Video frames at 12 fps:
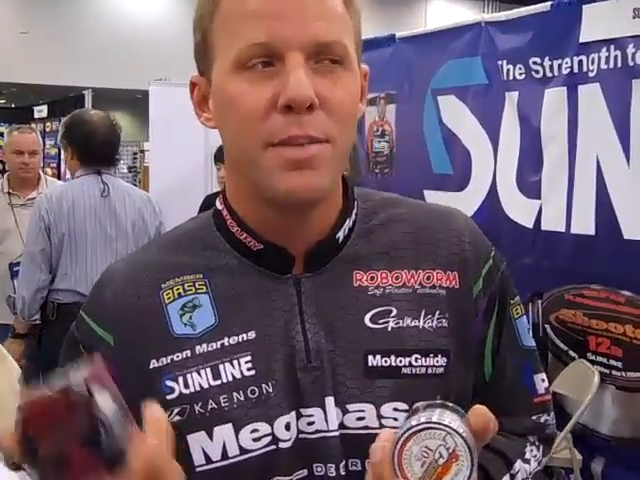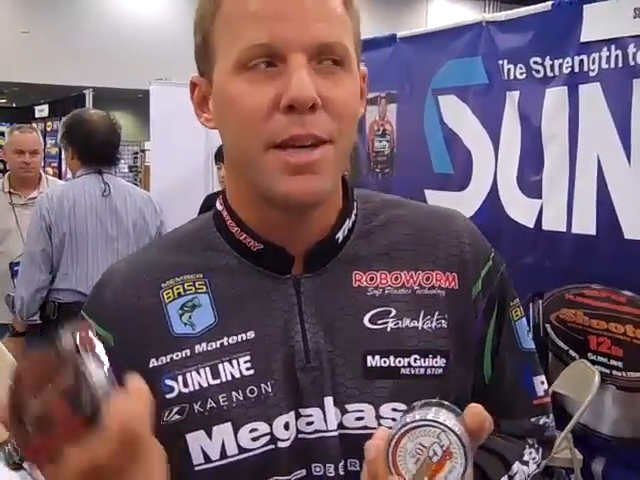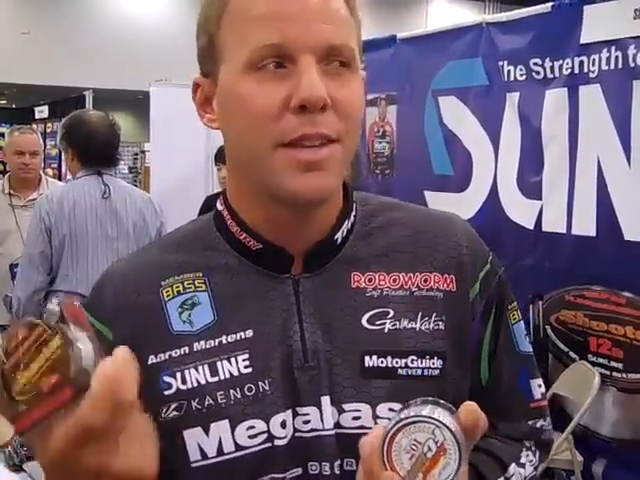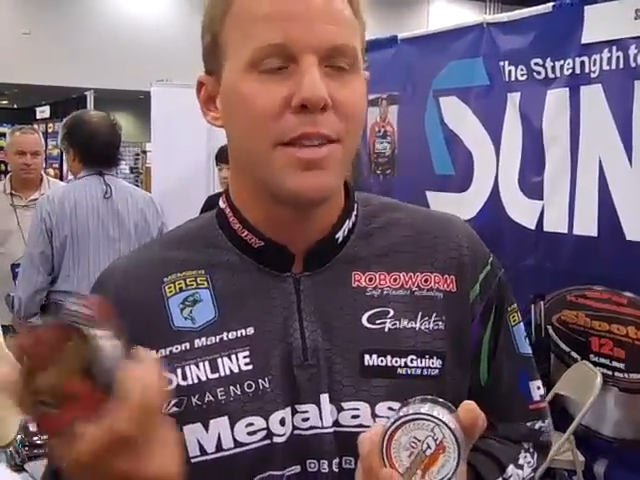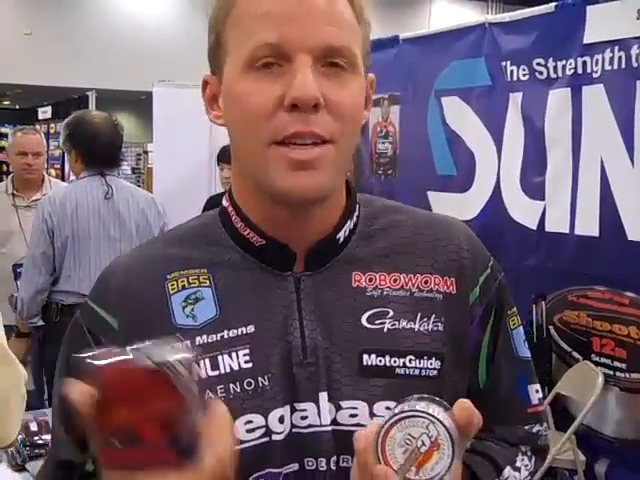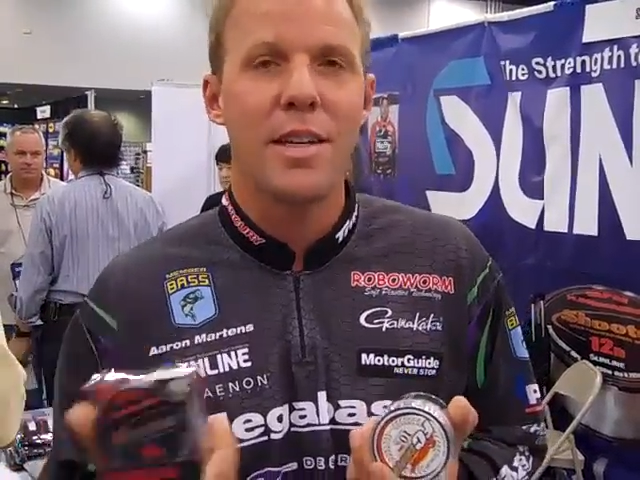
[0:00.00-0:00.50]

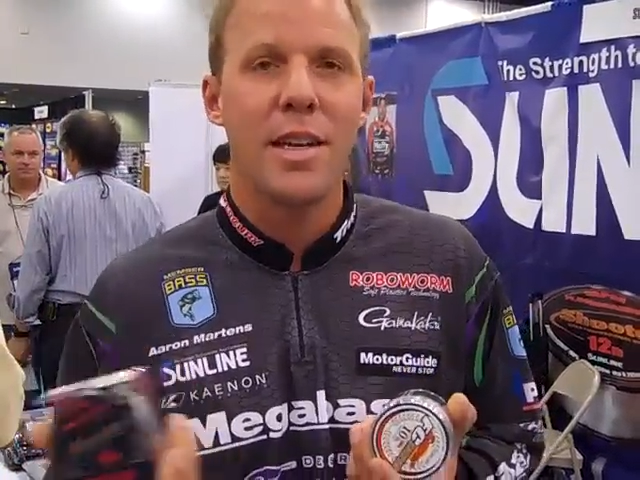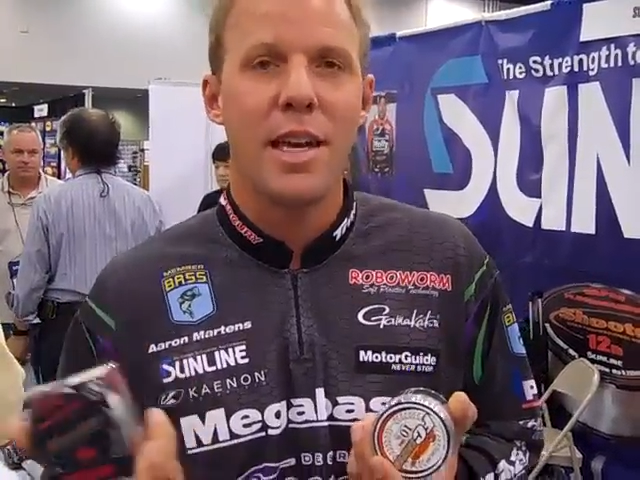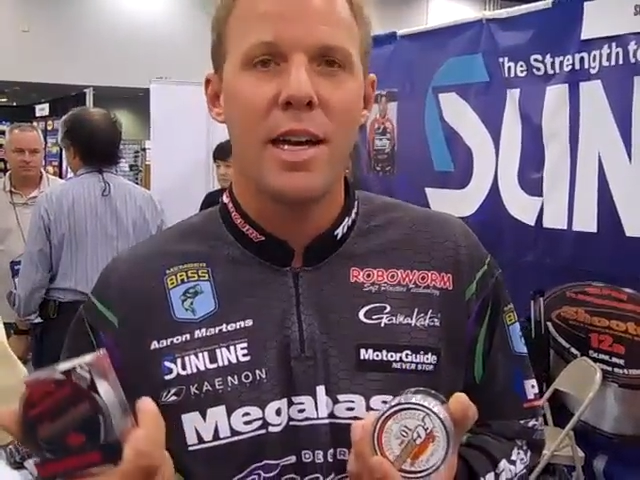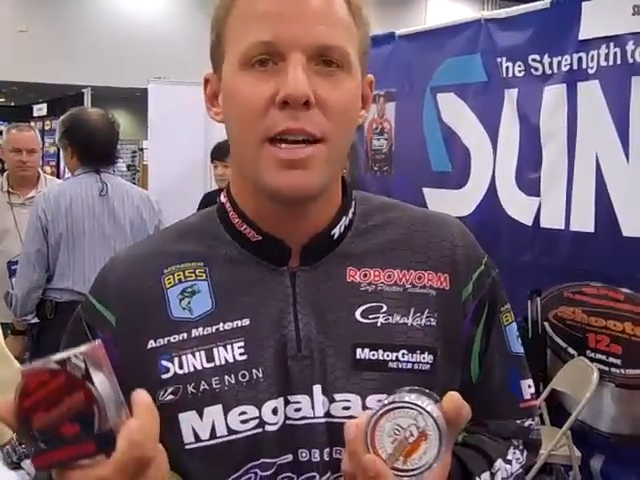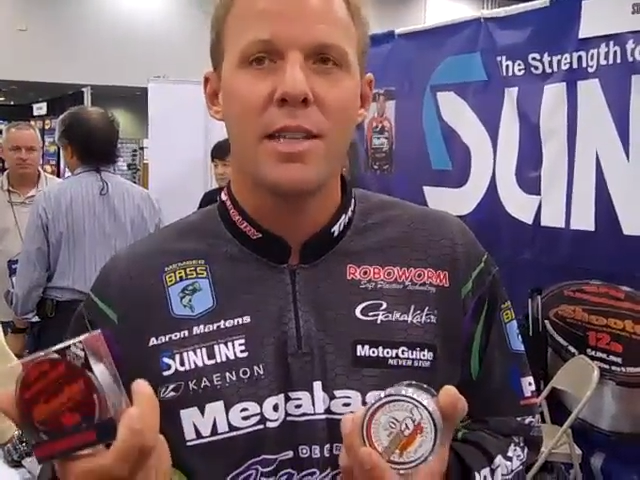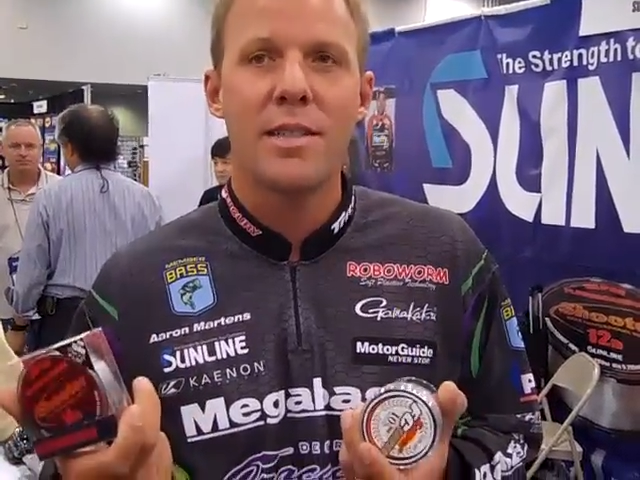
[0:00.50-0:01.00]
making long
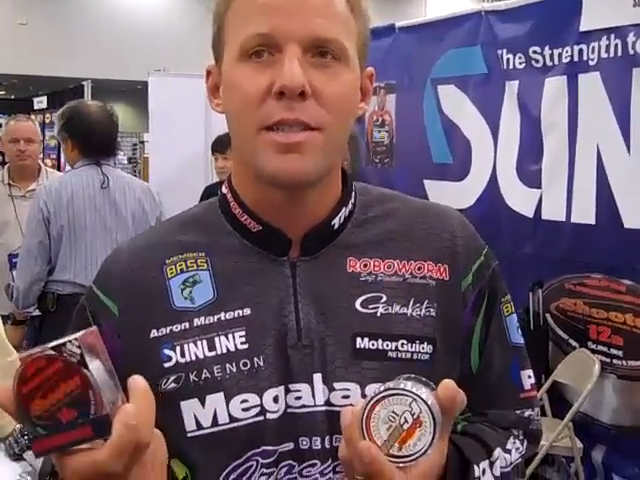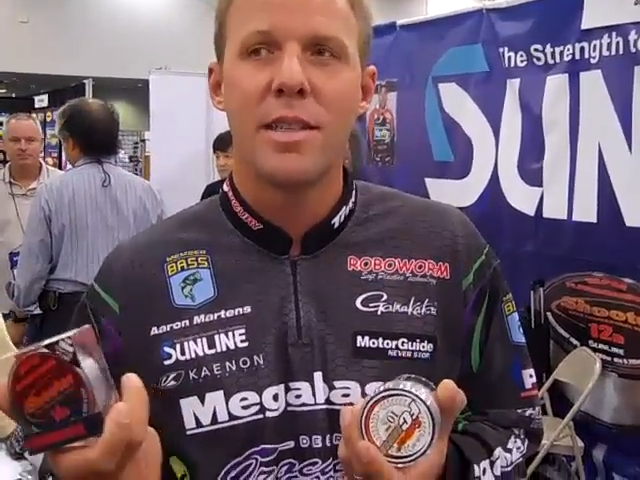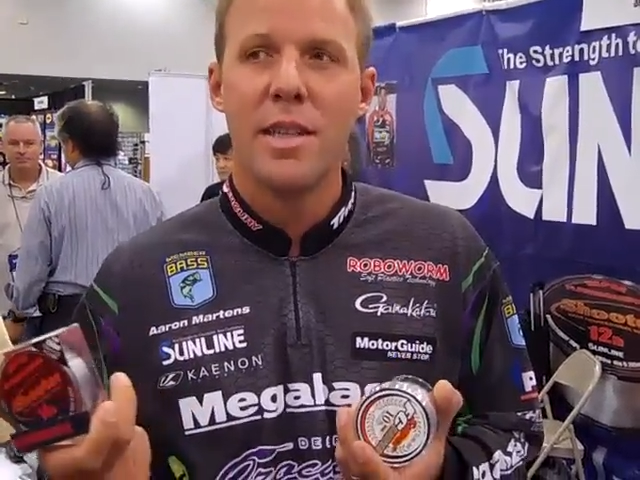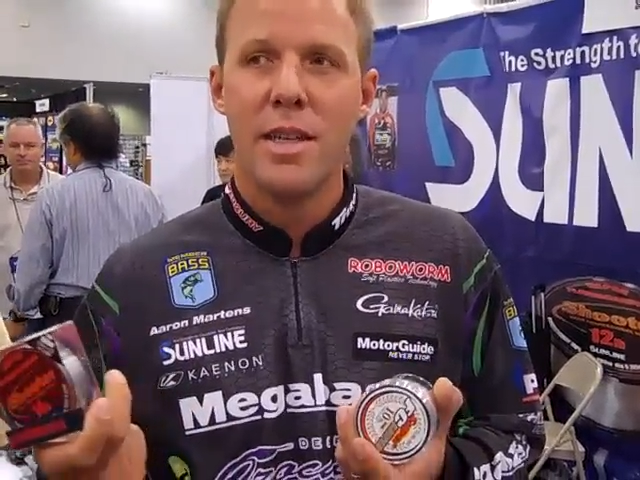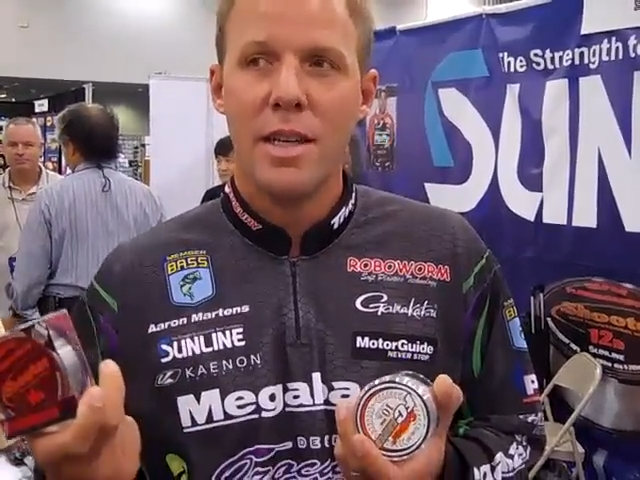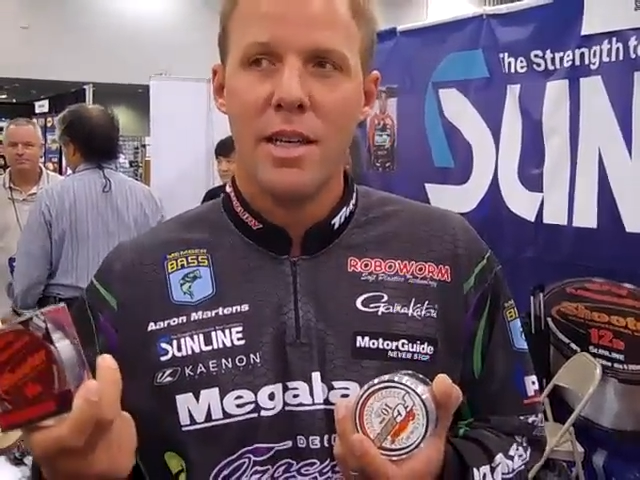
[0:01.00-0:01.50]
casts,
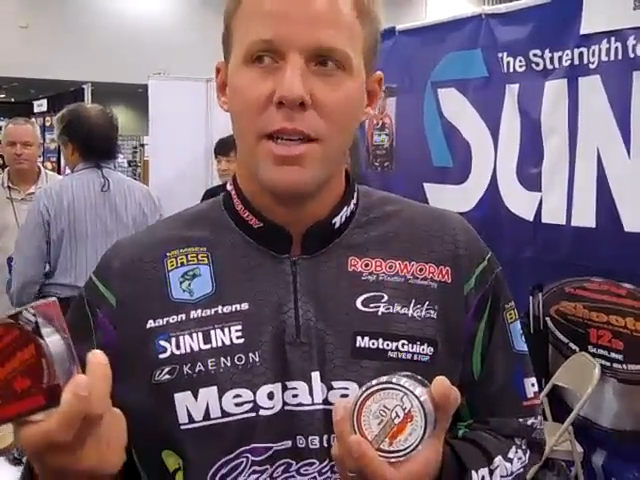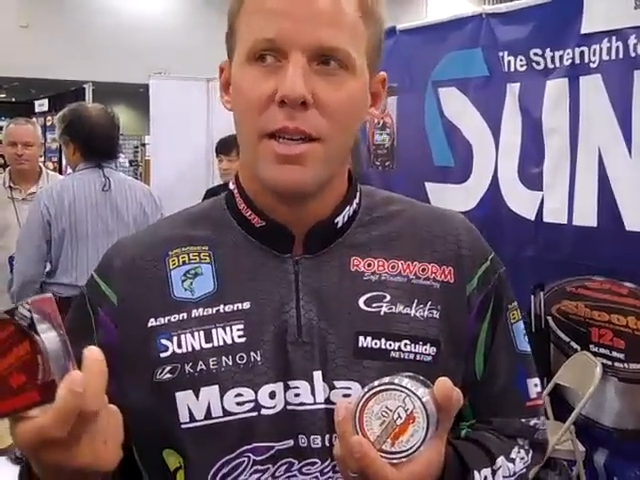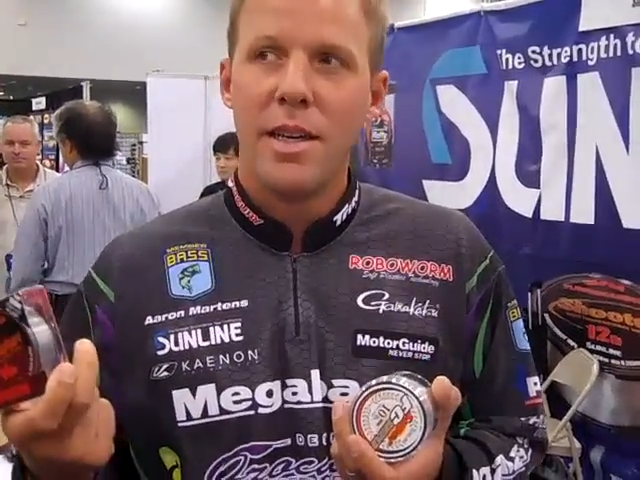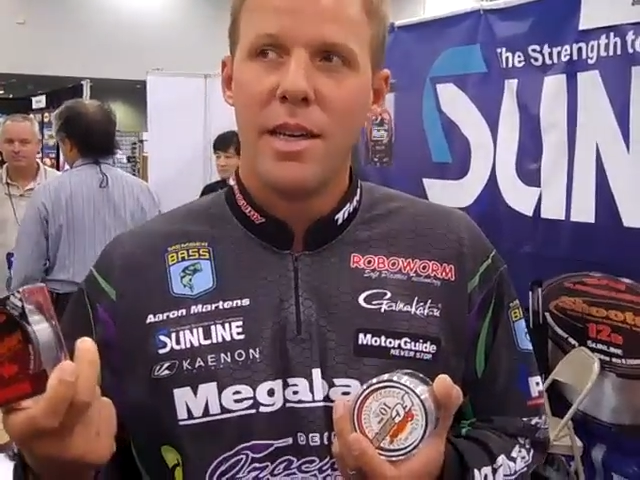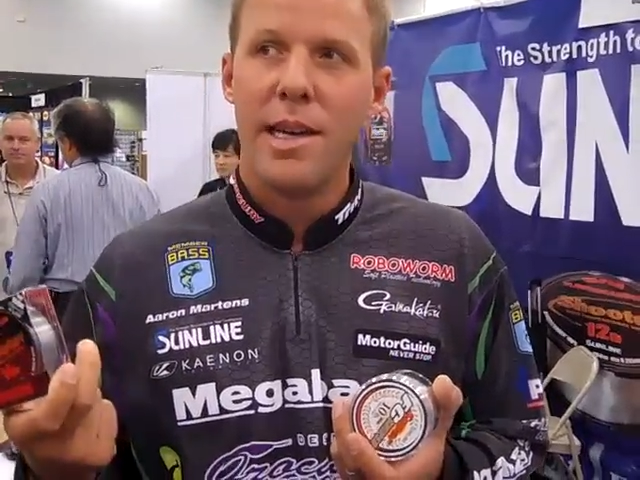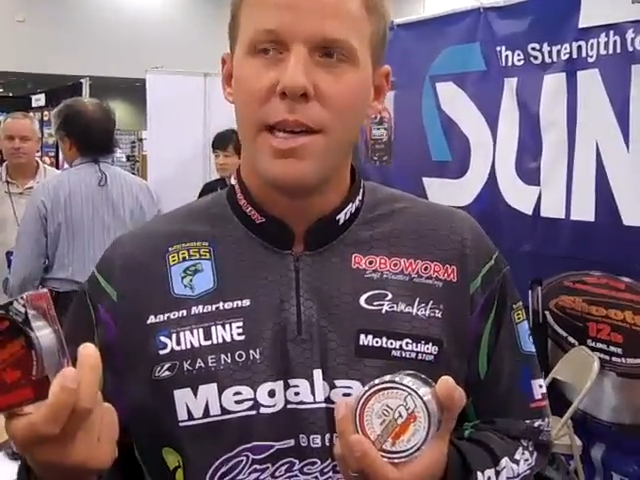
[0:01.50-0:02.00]

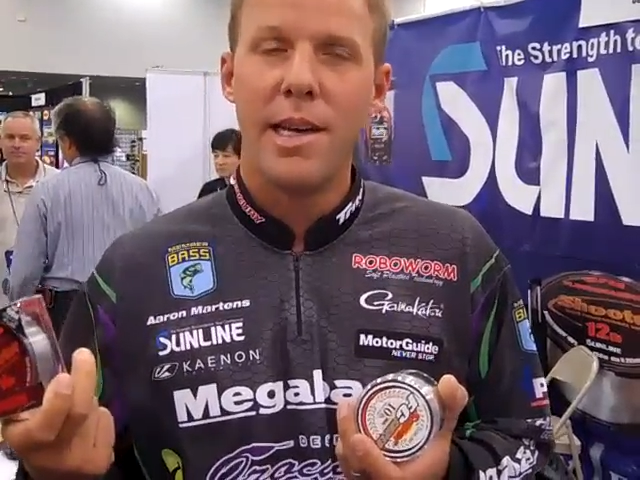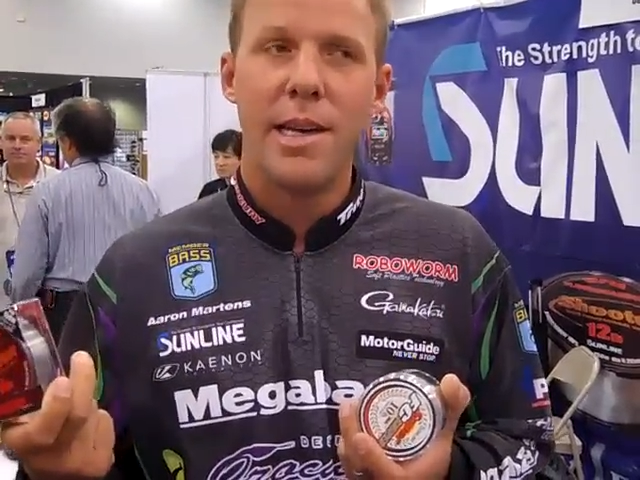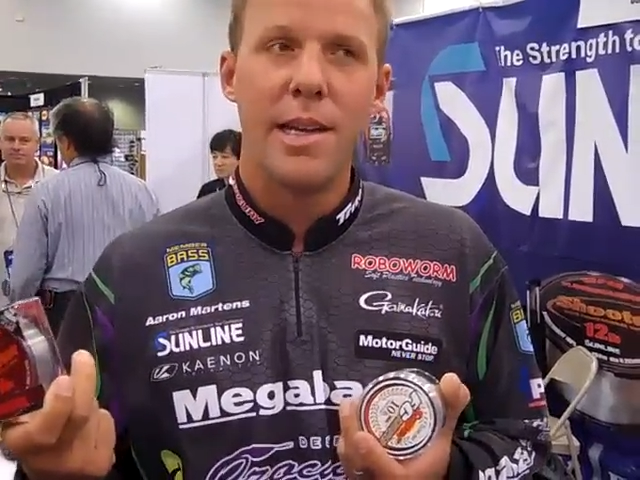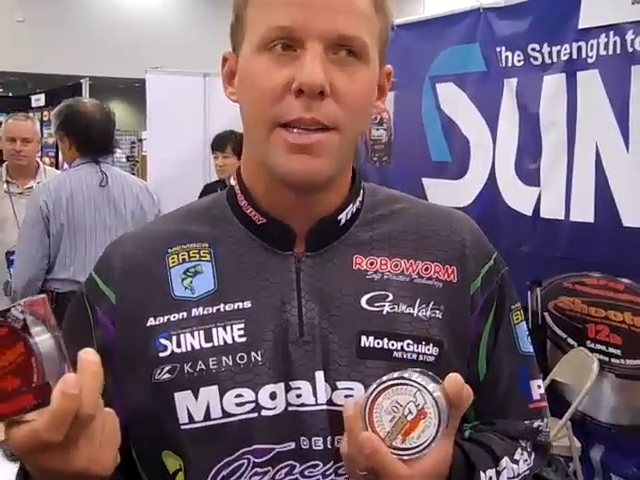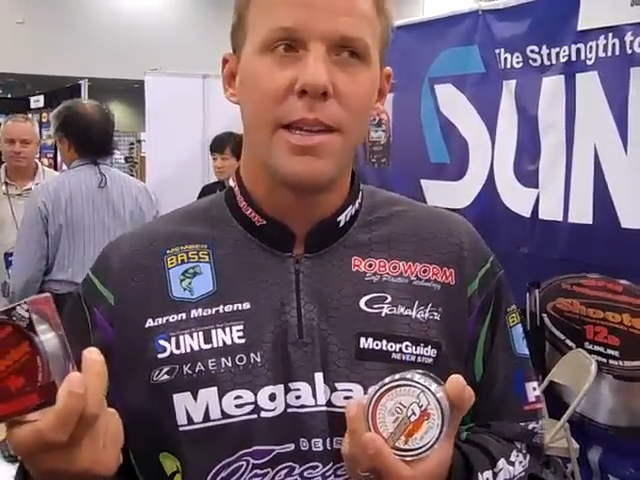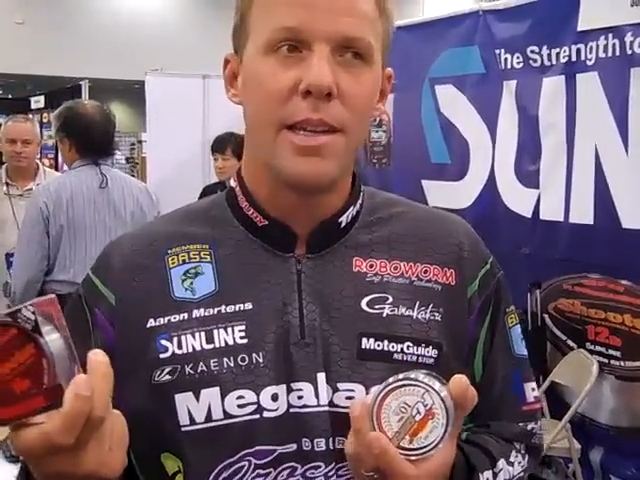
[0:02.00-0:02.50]
and